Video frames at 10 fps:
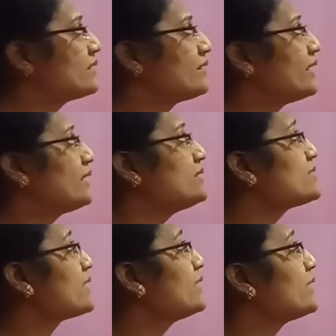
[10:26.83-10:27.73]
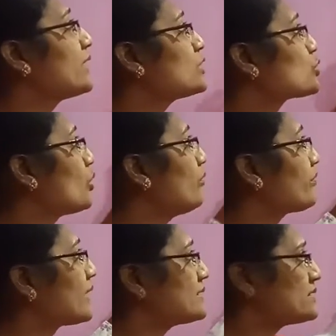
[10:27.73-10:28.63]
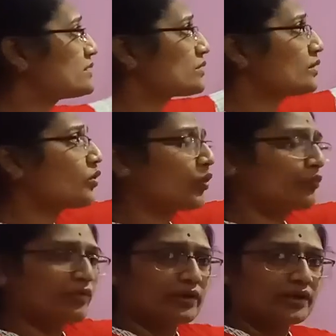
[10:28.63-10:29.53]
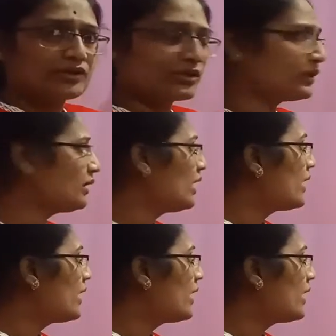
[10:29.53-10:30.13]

the things. In case of transistor configuration